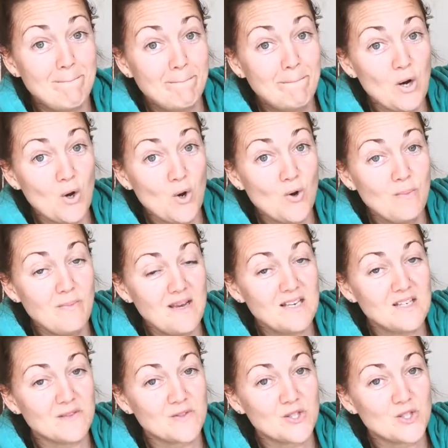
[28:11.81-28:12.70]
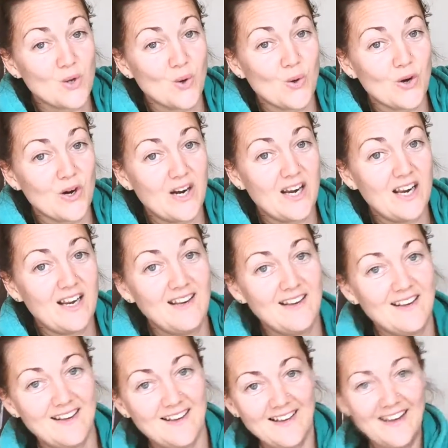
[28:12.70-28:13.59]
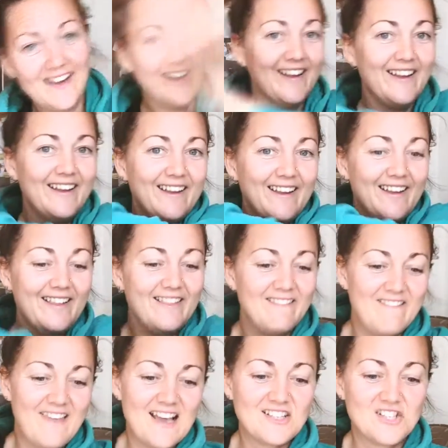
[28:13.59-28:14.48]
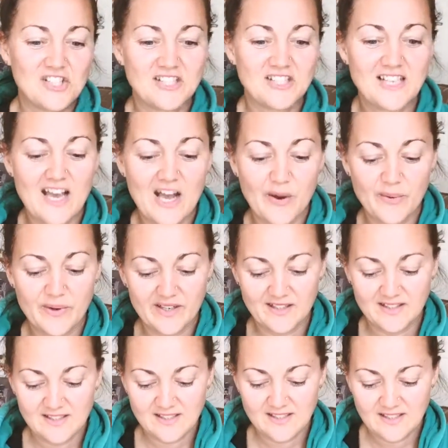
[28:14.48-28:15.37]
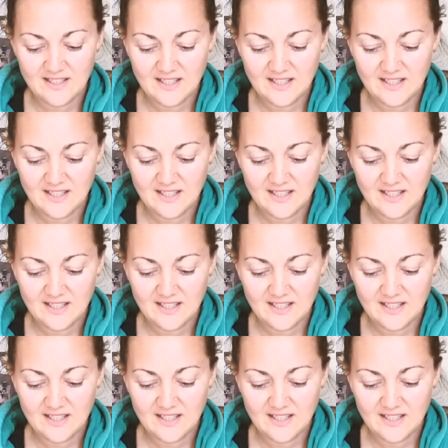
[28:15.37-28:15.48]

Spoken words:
Boom, end of story. That's just how it is.